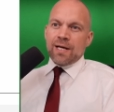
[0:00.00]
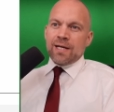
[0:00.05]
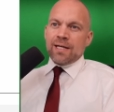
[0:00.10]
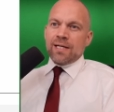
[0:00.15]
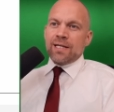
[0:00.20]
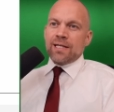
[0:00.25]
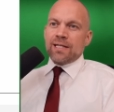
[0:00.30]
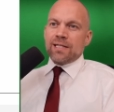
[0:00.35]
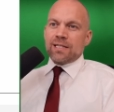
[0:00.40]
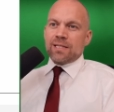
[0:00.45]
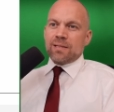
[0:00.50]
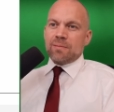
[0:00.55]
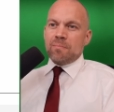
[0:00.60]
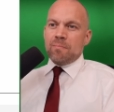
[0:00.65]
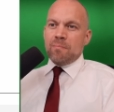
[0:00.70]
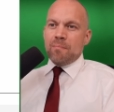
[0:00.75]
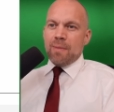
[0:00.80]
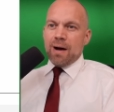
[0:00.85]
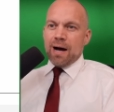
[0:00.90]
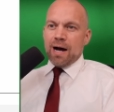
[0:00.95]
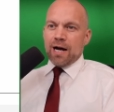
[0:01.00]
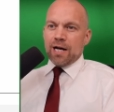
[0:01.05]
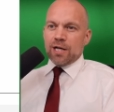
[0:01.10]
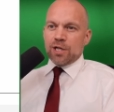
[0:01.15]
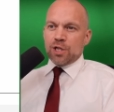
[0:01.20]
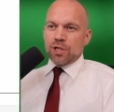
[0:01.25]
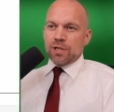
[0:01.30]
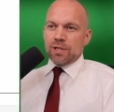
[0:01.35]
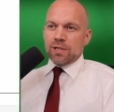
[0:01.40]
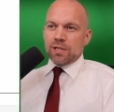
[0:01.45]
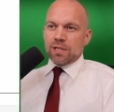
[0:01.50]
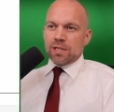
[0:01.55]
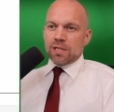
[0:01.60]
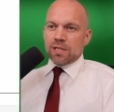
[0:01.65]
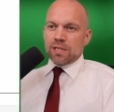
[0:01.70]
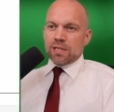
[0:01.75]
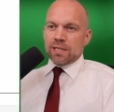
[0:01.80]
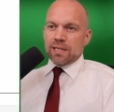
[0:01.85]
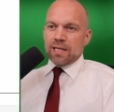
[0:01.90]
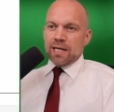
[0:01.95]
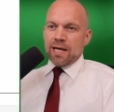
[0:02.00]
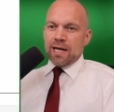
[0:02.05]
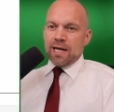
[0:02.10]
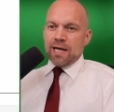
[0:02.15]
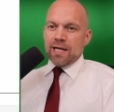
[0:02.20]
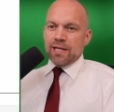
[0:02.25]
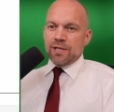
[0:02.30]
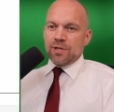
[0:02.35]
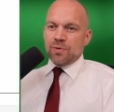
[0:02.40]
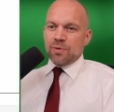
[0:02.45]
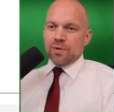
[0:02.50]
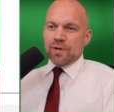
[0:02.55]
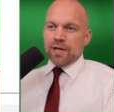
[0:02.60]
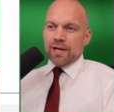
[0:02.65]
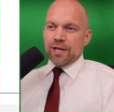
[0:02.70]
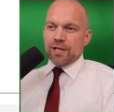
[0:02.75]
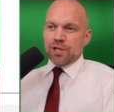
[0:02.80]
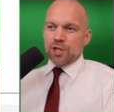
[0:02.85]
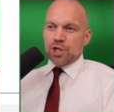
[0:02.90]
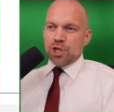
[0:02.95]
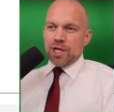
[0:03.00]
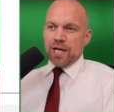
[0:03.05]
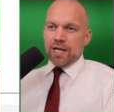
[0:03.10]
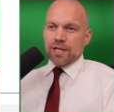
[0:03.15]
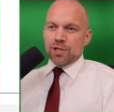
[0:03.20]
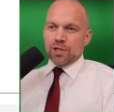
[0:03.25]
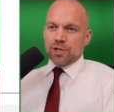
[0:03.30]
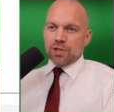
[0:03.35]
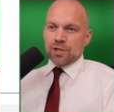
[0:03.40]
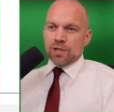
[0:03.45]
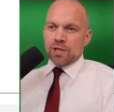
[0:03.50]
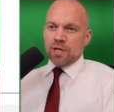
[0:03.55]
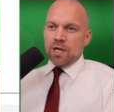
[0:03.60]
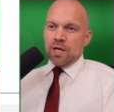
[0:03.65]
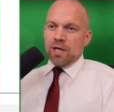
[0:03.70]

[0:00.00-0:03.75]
Here is margins, and you can change it.